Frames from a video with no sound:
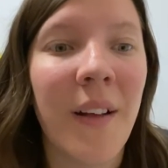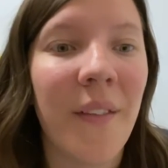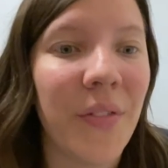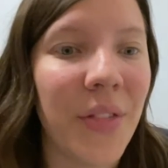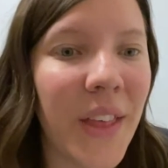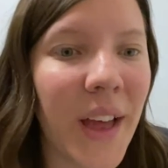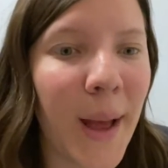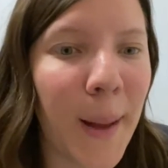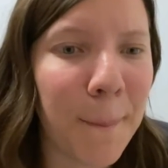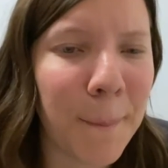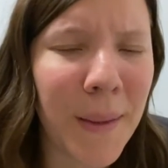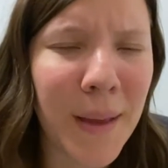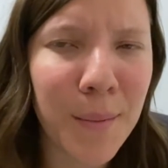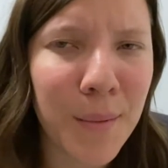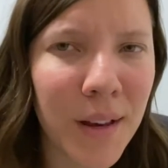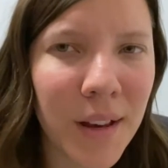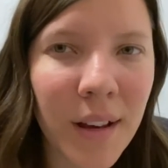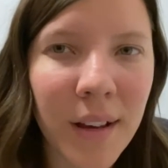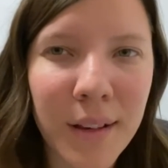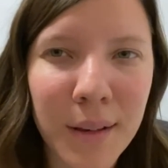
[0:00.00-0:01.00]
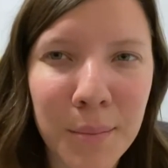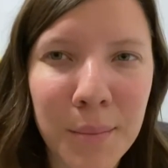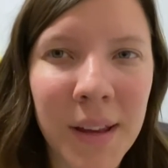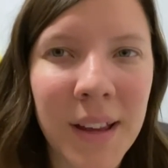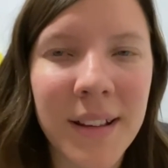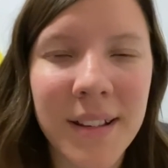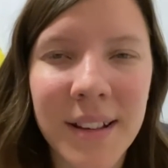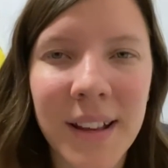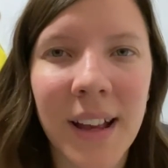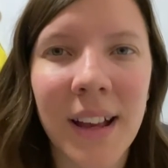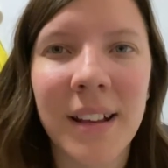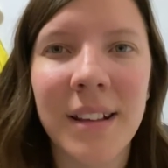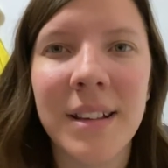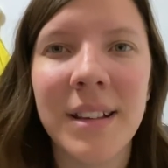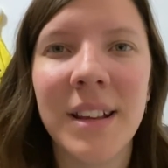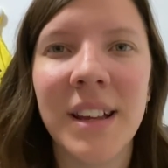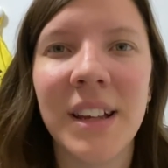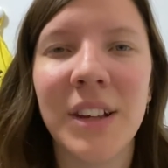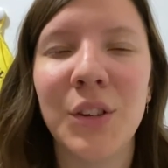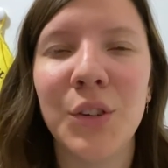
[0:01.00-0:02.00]
that maybe doesn't make
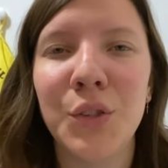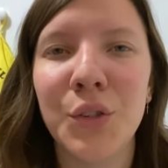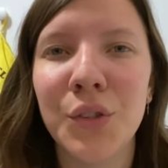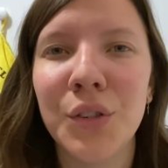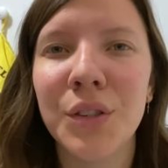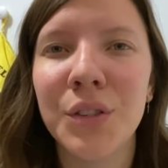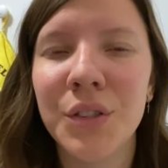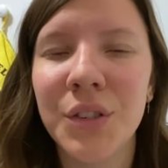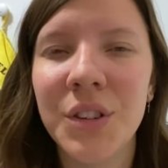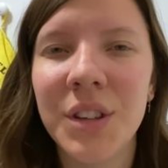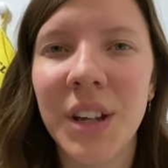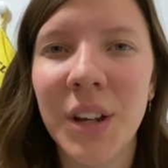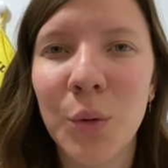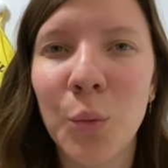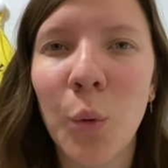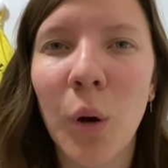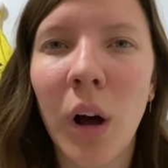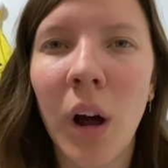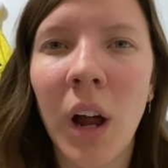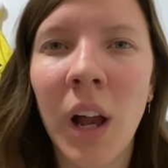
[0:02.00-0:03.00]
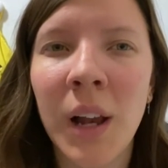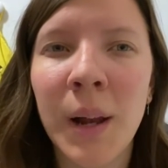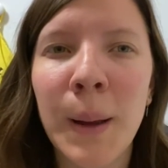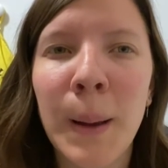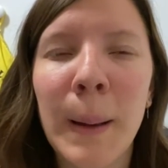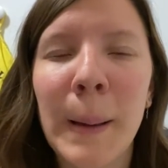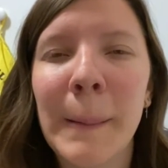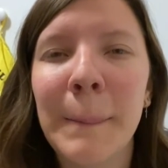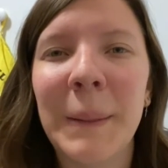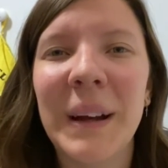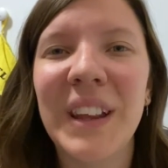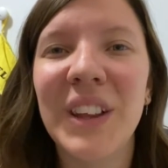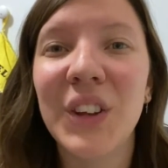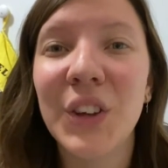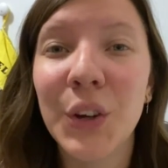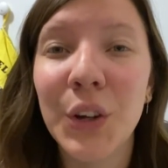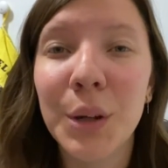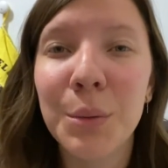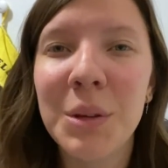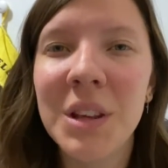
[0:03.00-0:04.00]
sense and you don't understand why, but it
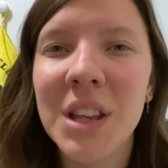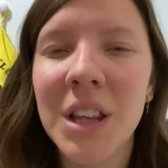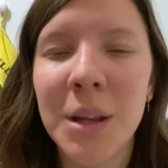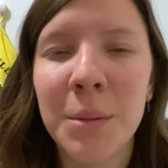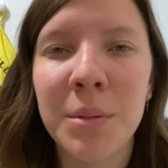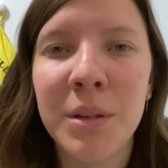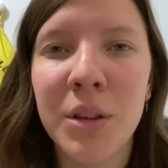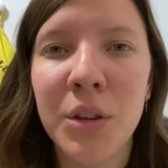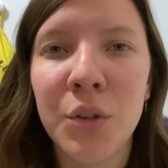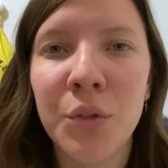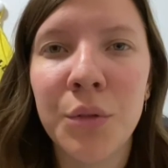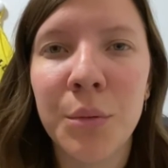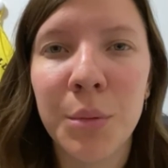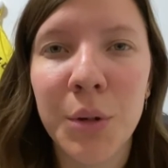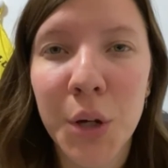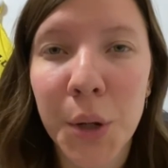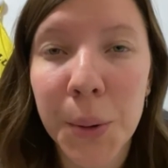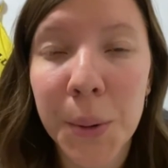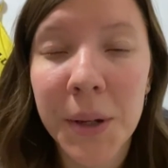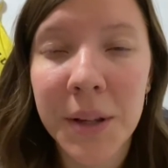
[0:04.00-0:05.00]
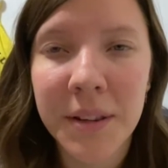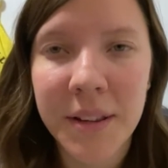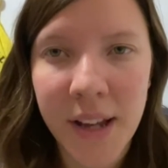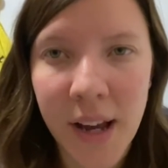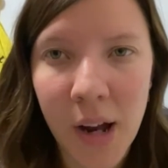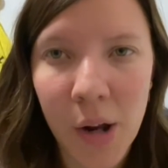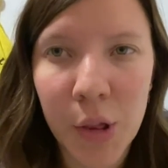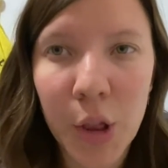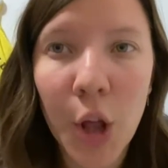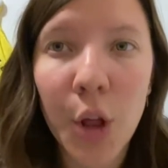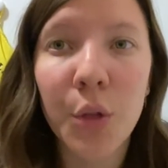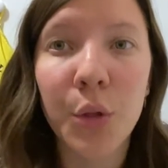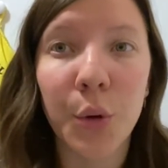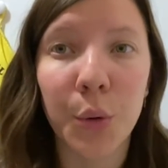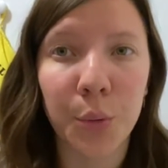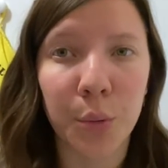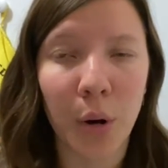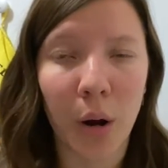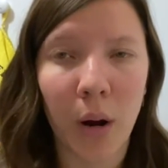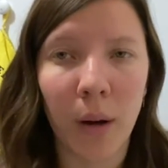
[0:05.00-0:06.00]
could be keeping you from going down the
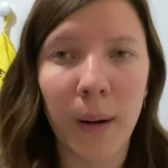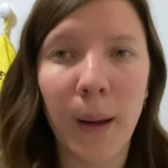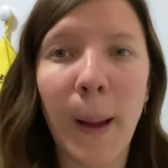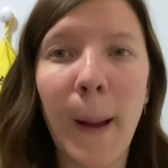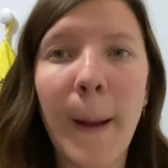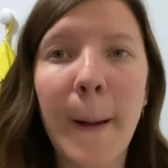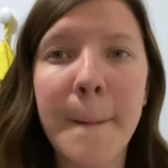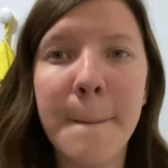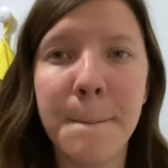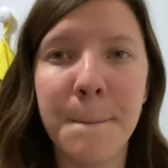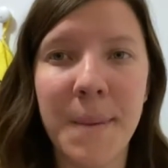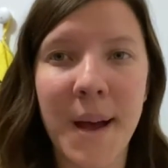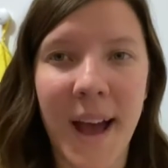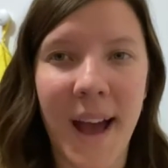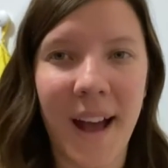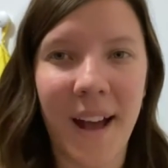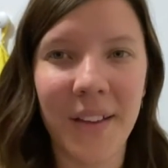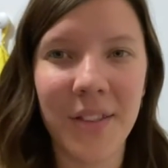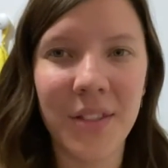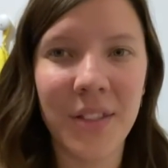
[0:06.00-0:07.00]
wrong path.